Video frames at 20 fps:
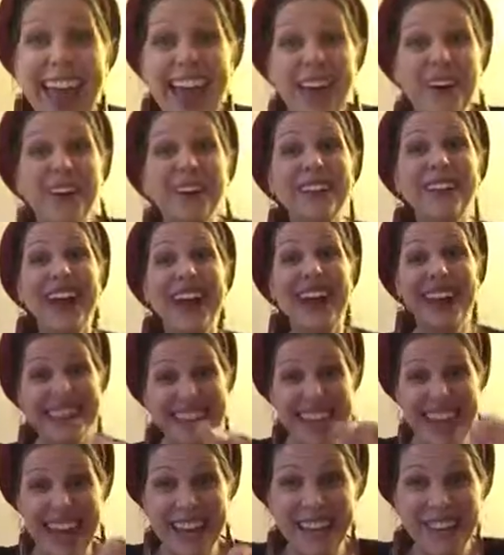Hey, hola.
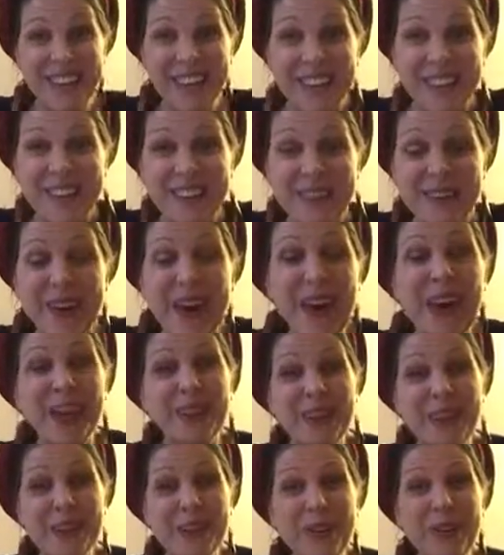Yeah, you.
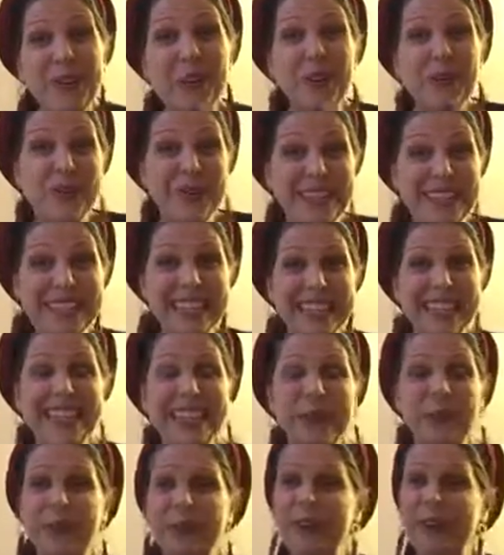You who
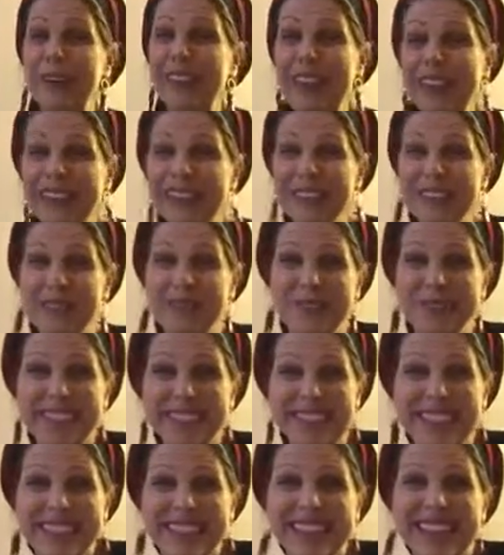recently or not so
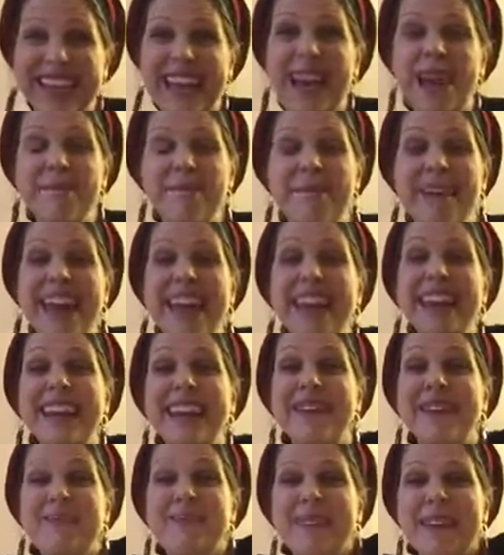recently made
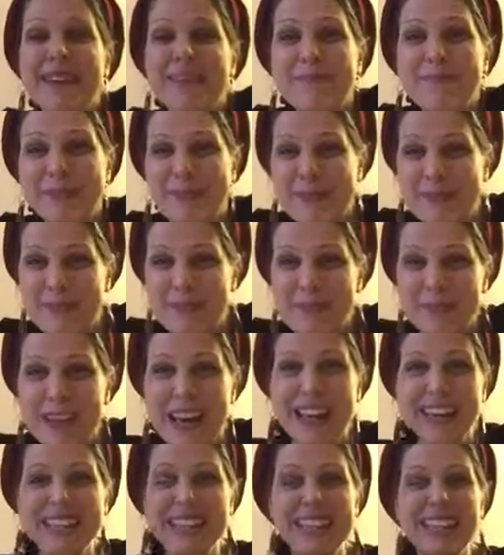the big move,
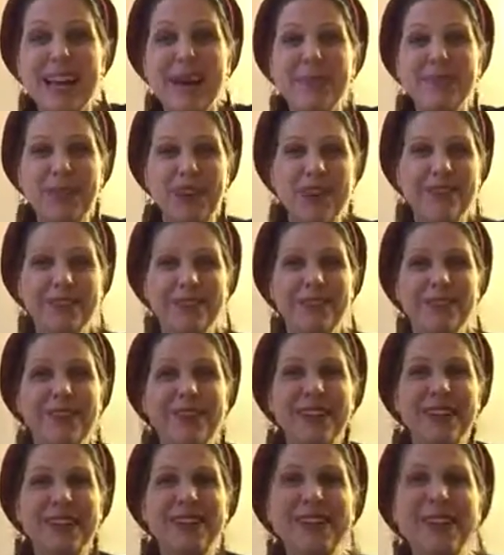stepped off of
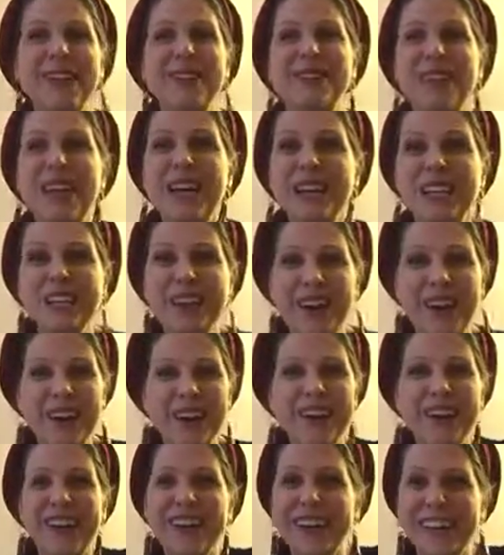one of those
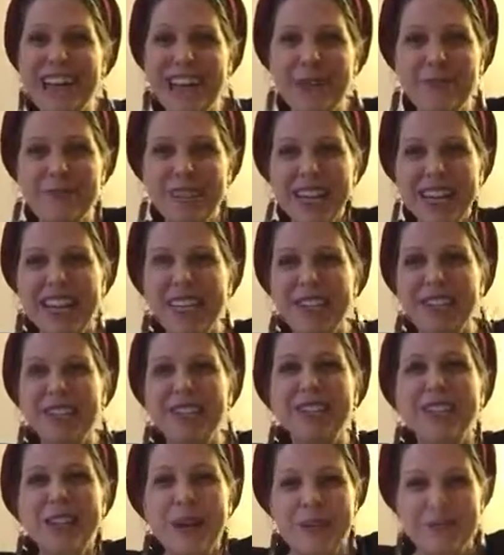chartered game changer
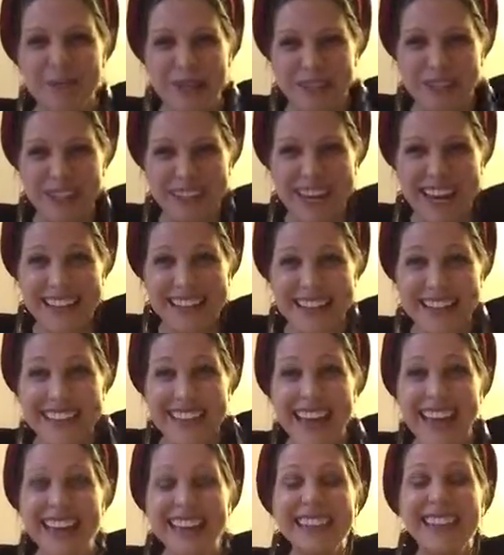jumbo jets.
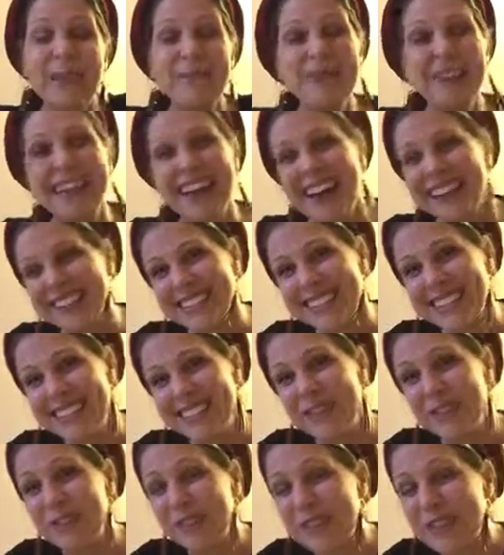And let me guess,
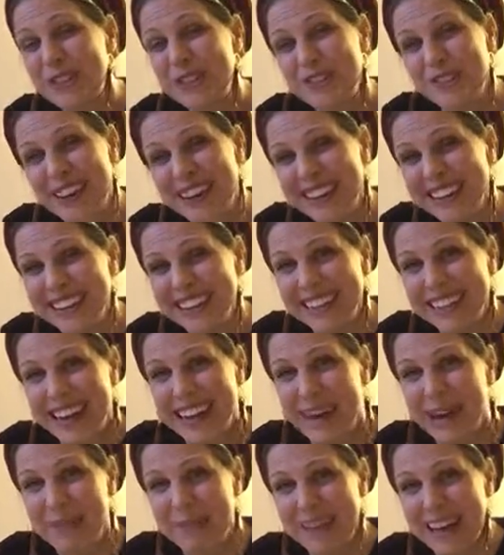you're struggling,
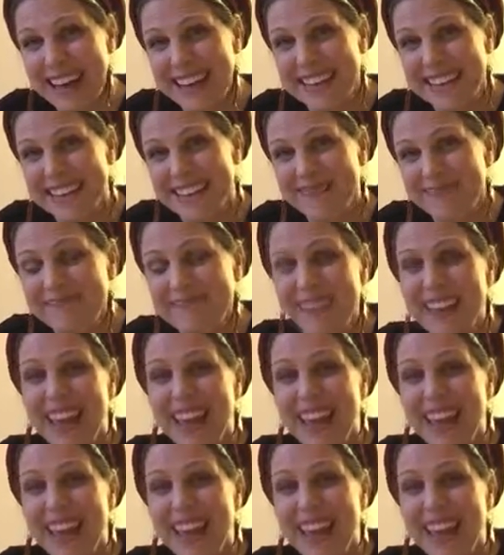I bet.